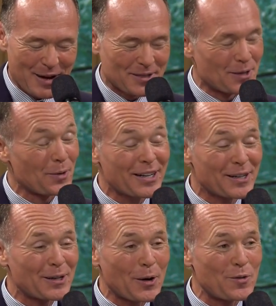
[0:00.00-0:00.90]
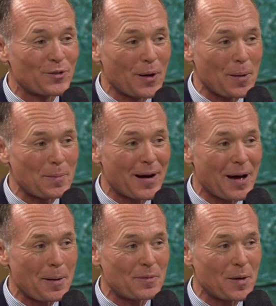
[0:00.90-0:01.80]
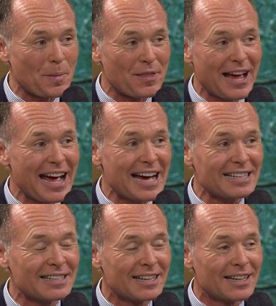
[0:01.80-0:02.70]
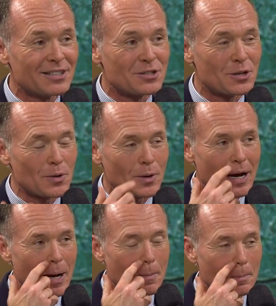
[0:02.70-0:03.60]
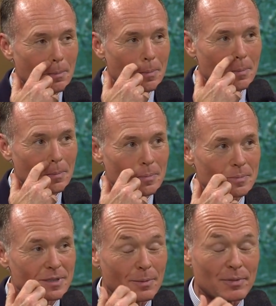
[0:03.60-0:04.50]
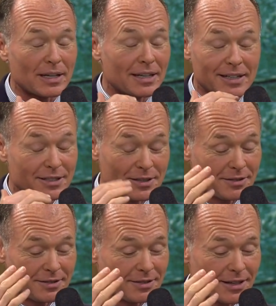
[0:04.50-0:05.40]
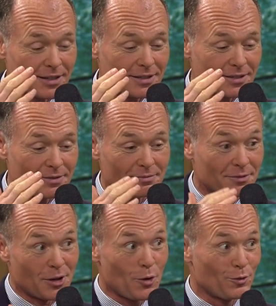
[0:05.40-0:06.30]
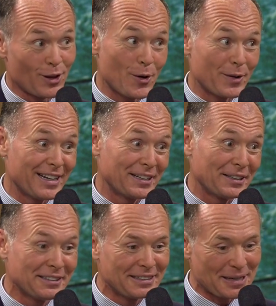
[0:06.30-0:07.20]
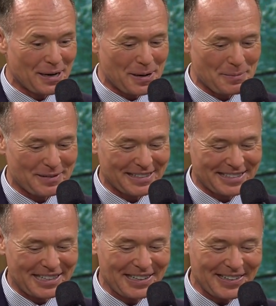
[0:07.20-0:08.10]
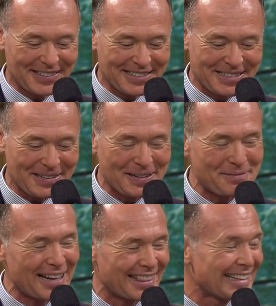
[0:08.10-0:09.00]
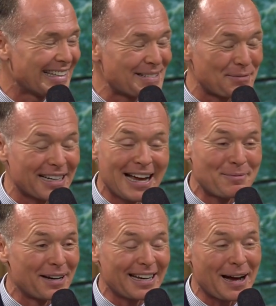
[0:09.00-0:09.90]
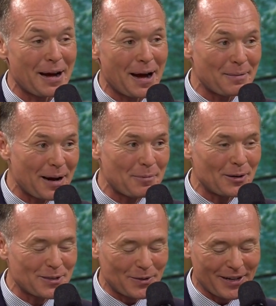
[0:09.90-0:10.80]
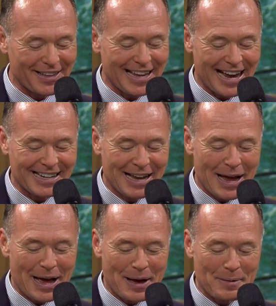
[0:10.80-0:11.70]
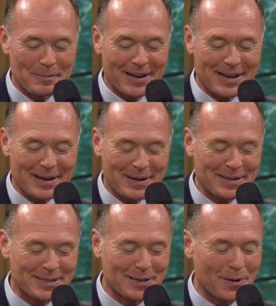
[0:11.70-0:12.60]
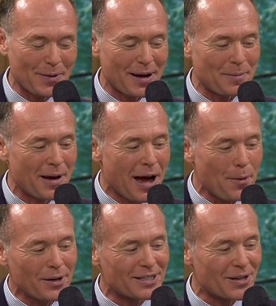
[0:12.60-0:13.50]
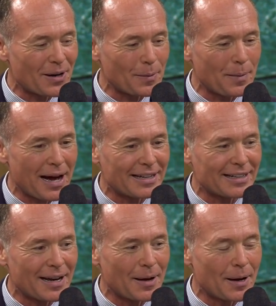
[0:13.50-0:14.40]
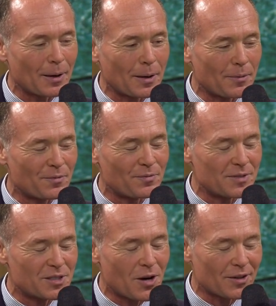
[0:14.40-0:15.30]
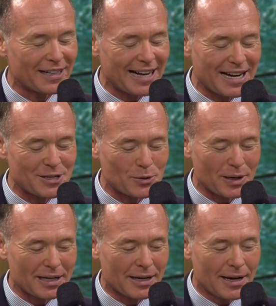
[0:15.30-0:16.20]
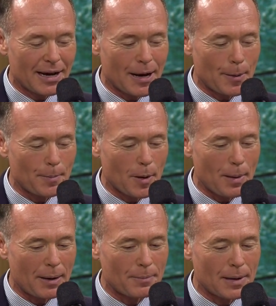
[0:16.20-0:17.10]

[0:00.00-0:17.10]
So we're going to go from um, from that to um, something, uh, uh, no flow here. Um, and so, sorry about this, but no, brother, but take I, it away. I, I'm all sold on that. Um, so um, I want to talk about uh, a, a song that I enjoy um, about